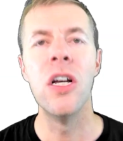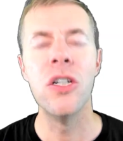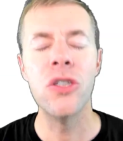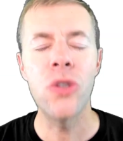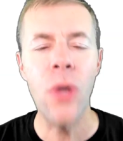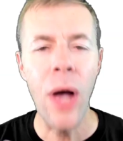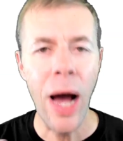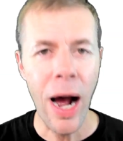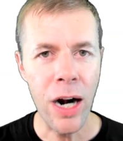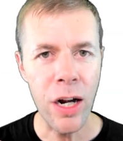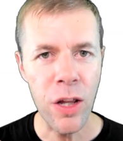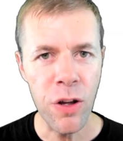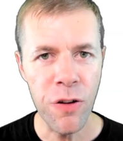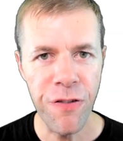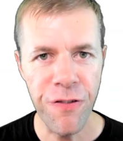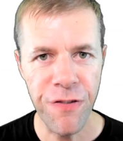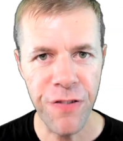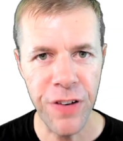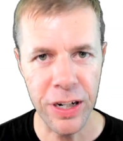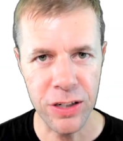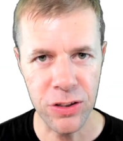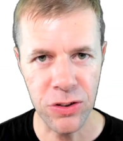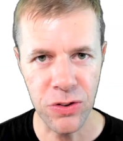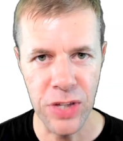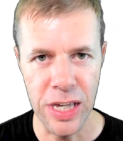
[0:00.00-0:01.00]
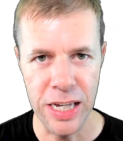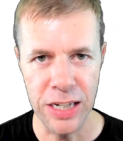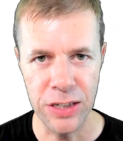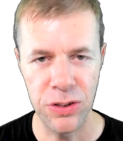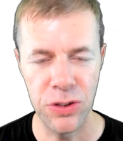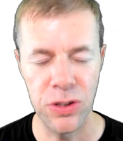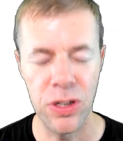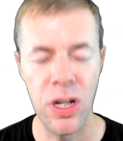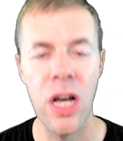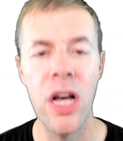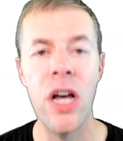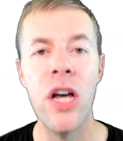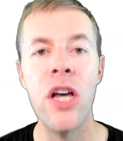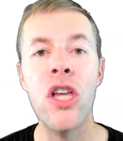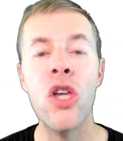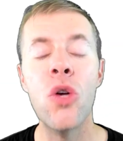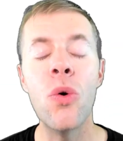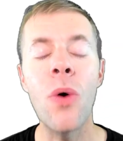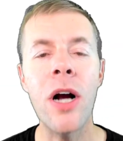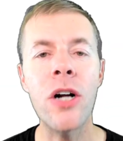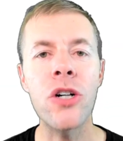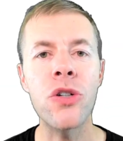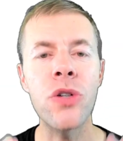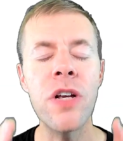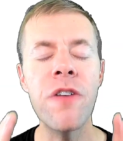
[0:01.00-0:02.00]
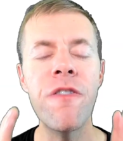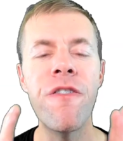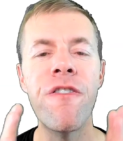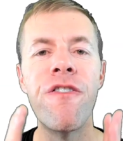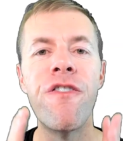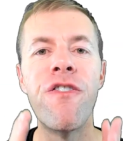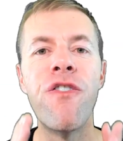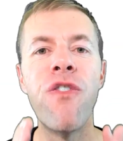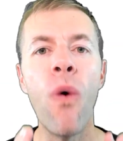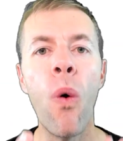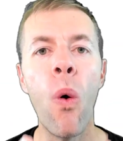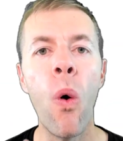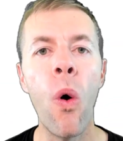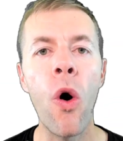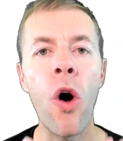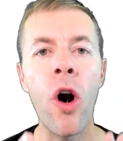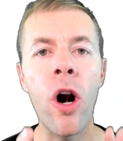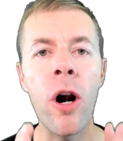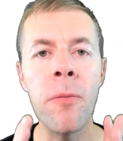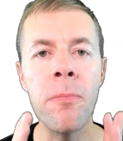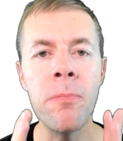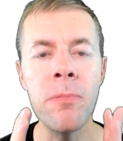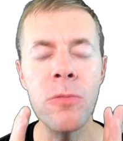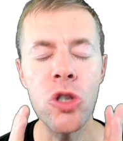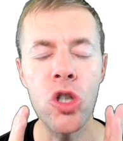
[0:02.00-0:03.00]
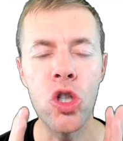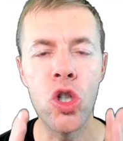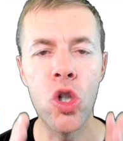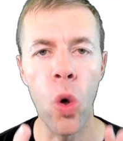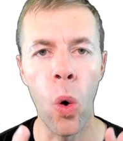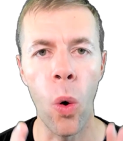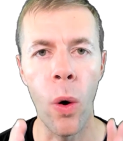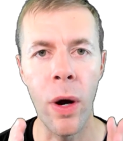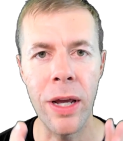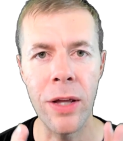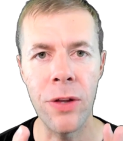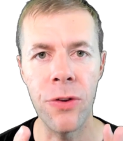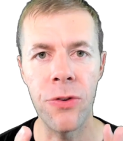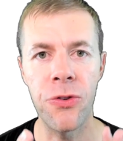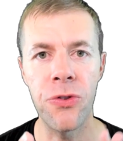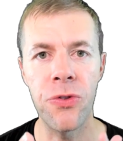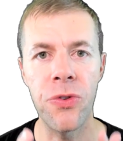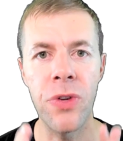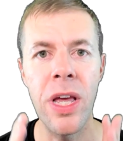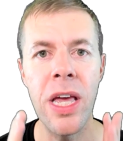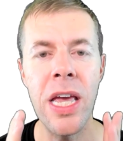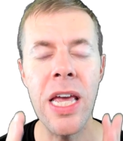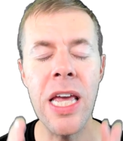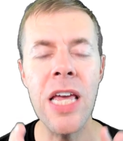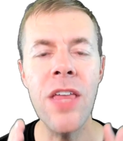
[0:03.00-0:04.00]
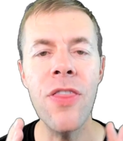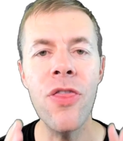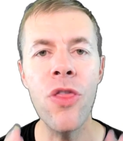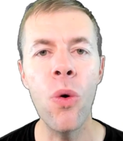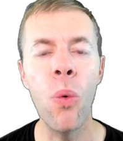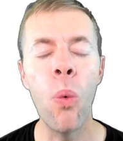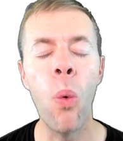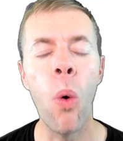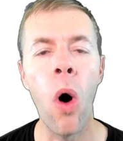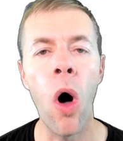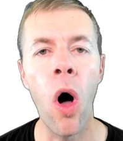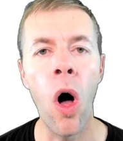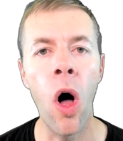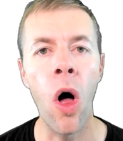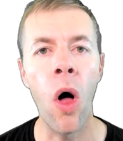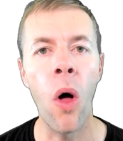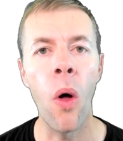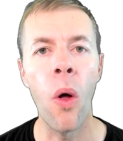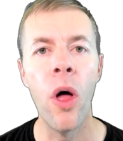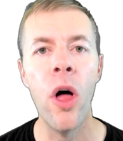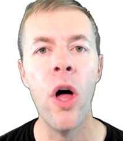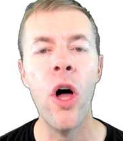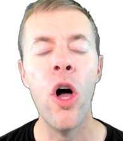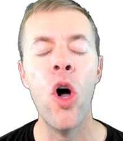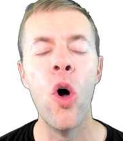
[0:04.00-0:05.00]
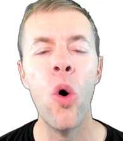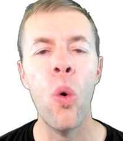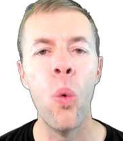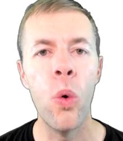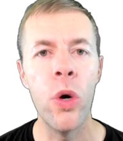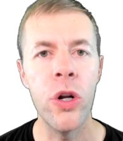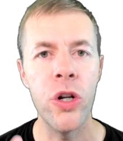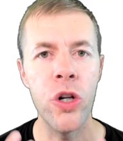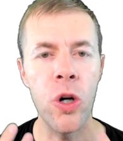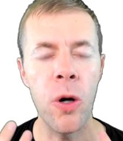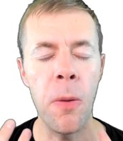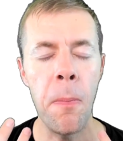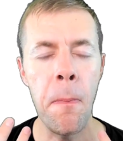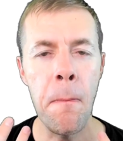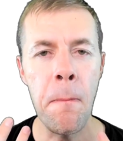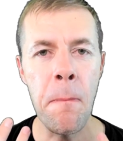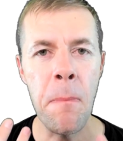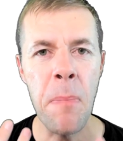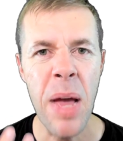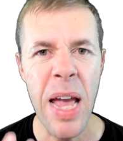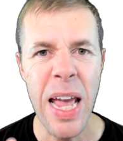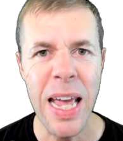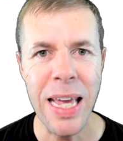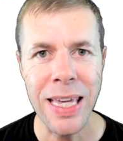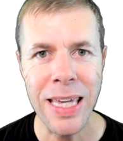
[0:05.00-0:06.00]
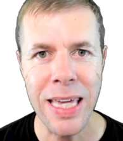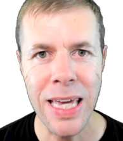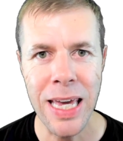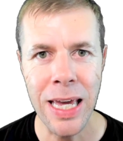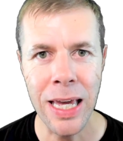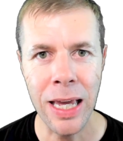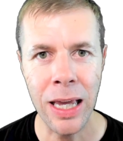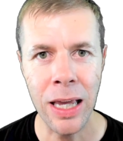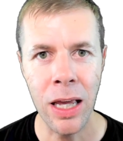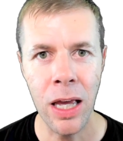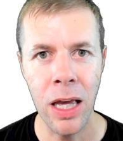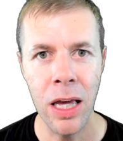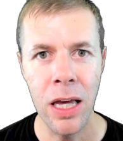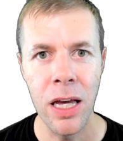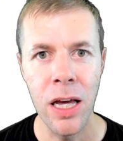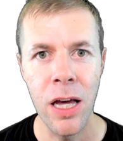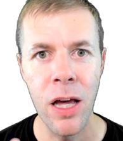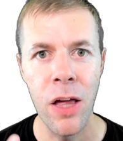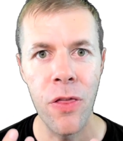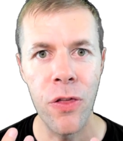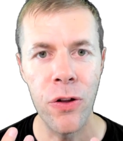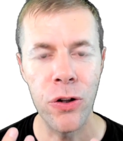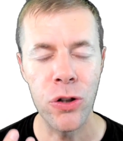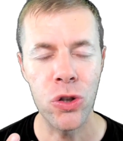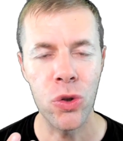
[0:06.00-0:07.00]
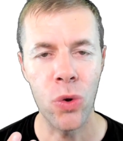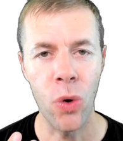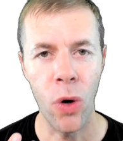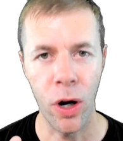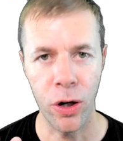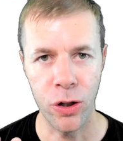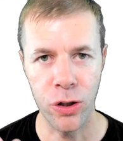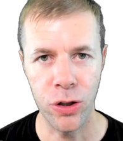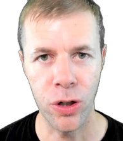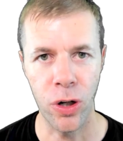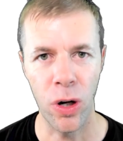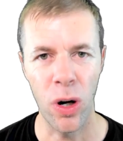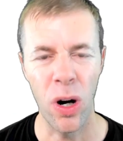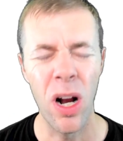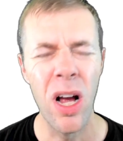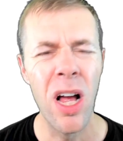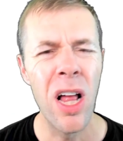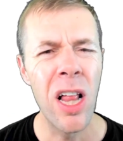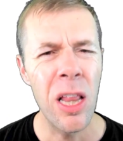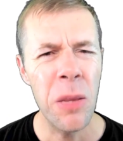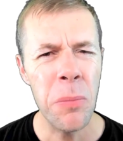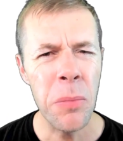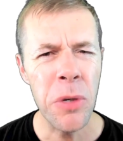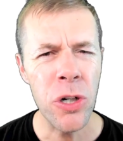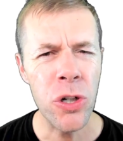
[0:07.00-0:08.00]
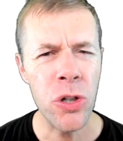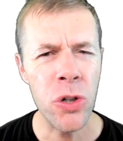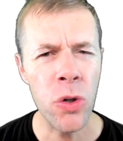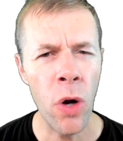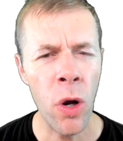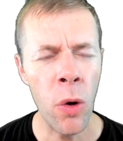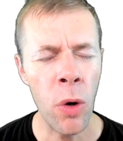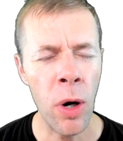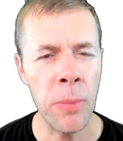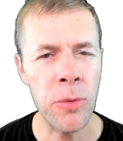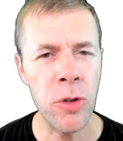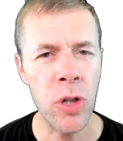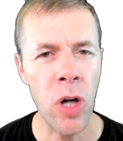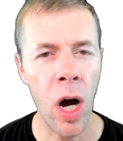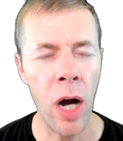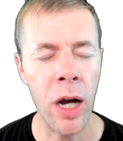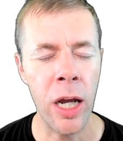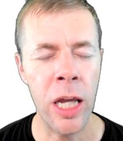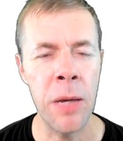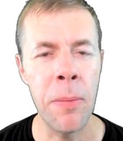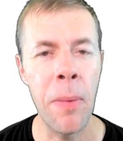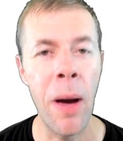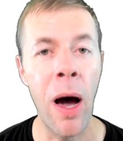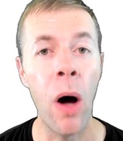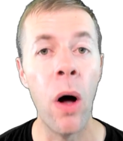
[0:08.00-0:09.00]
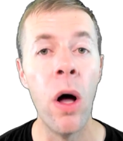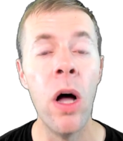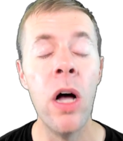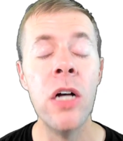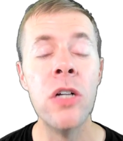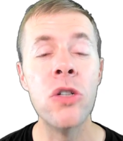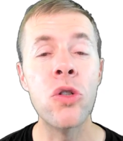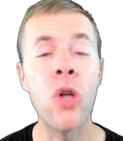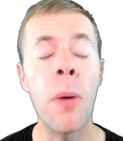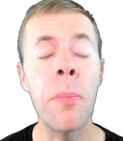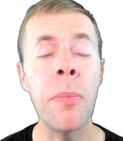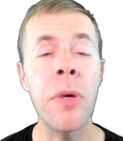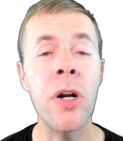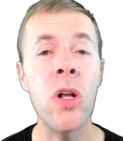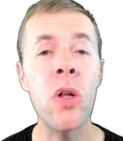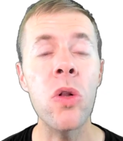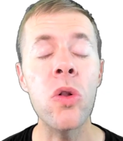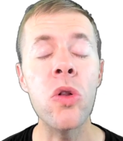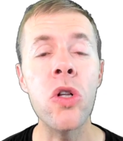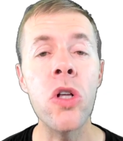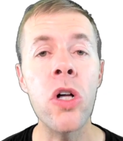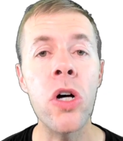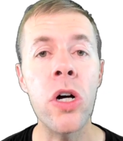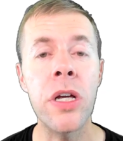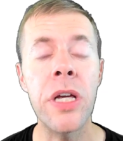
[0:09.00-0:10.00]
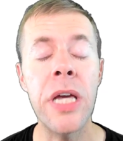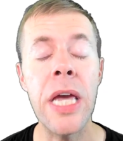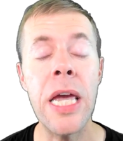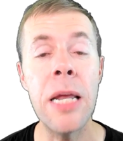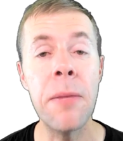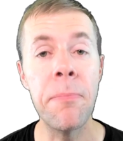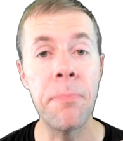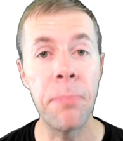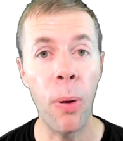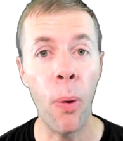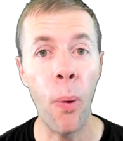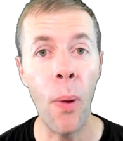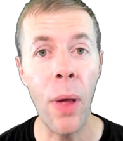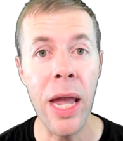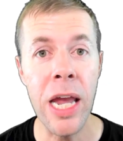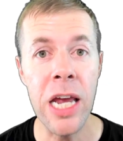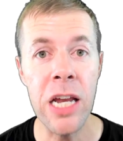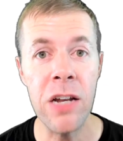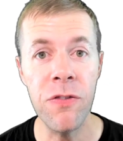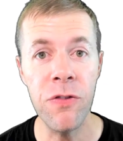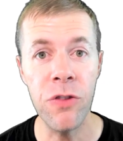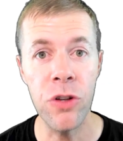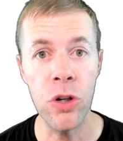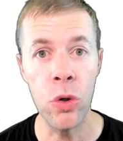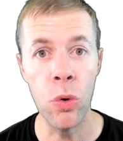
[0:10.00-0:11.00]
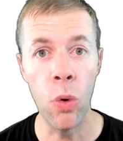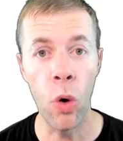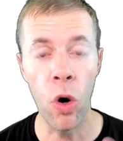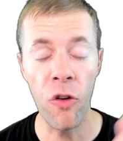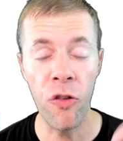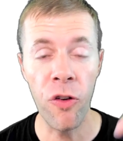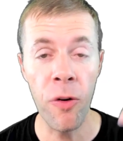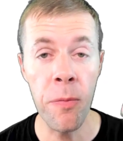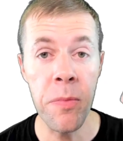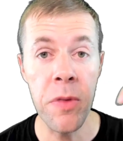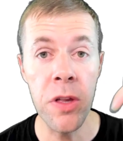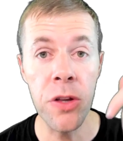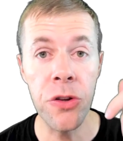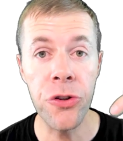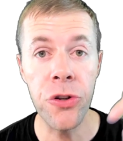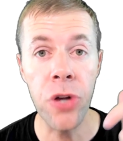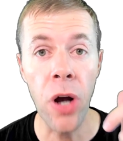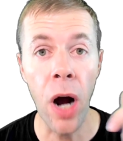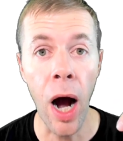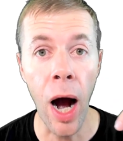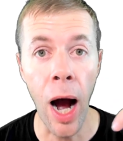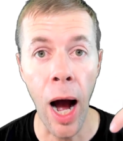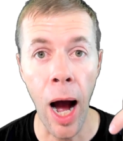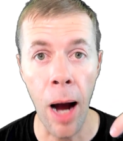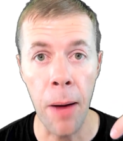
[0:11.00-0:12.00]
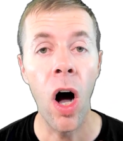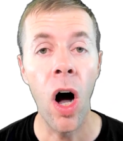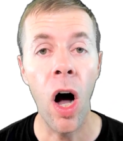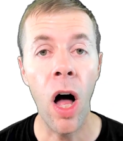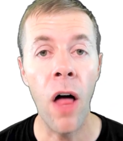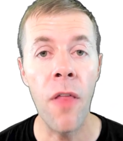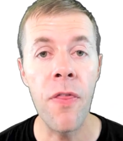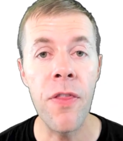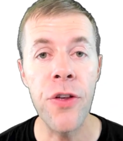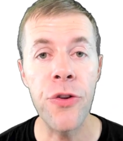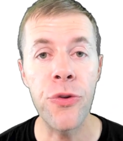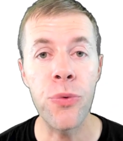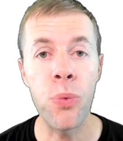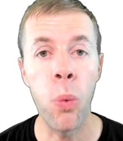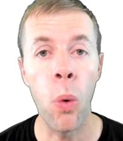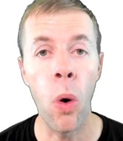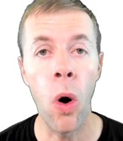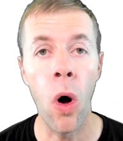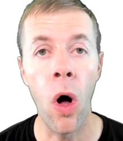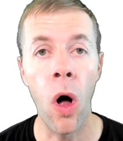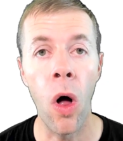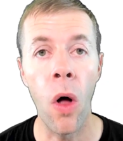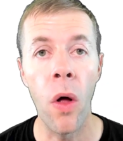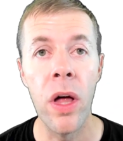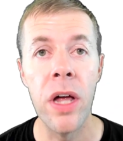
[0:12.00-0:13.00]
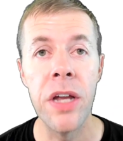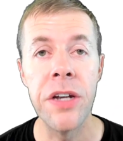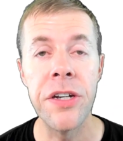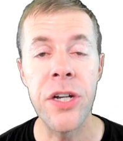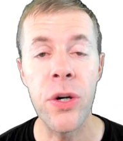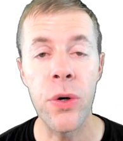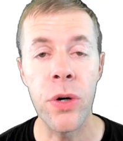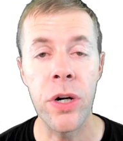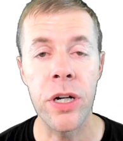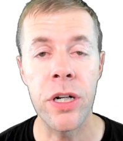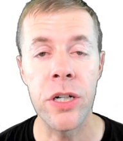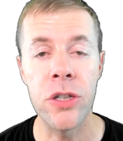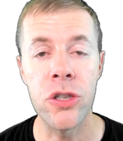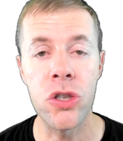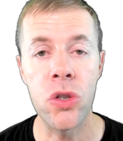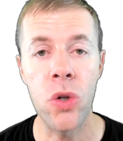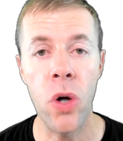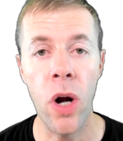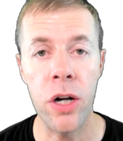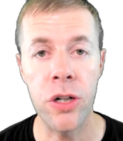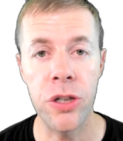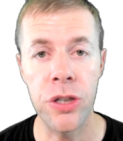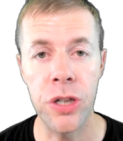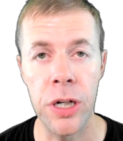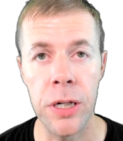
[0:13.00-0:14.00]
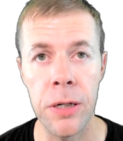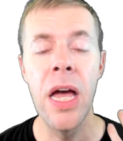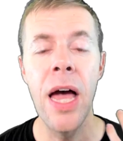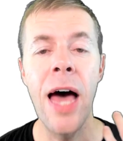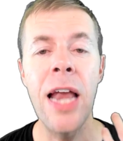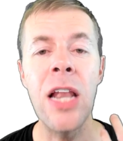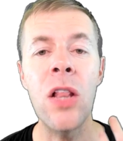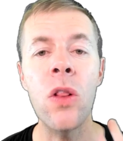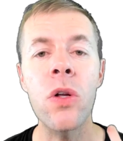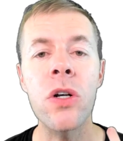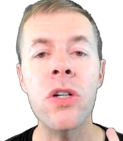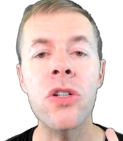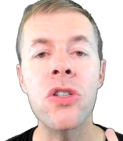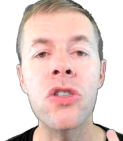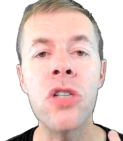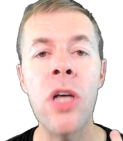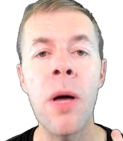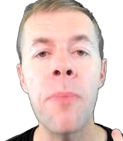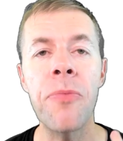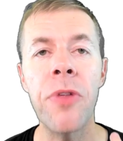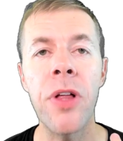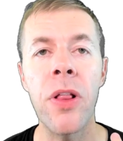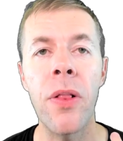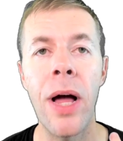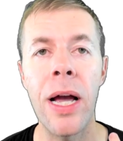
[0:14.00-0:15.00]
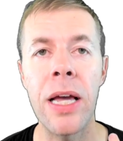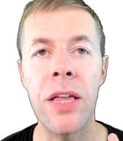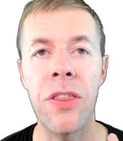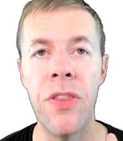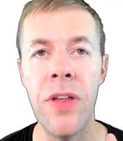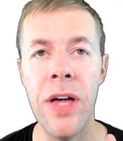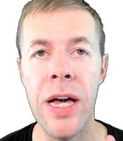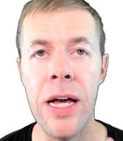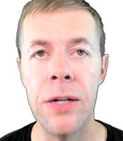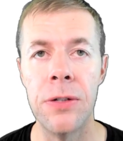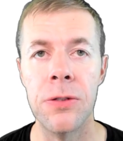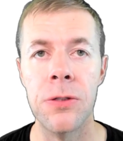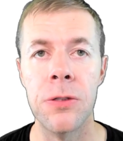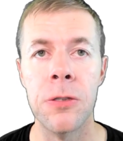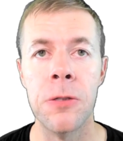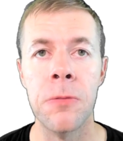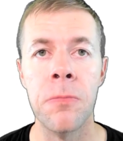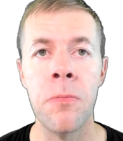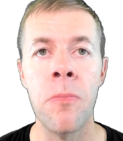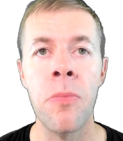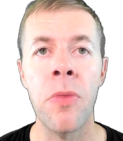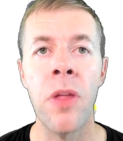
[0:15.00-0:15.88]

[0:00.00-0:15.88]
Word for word: So how do you fix this? You actually form joints in the wall when you're making the structure. Let me show you what I'm talking about. So I'm gonna look in plan view, or from the top on this wall during construction. And it looks something like this.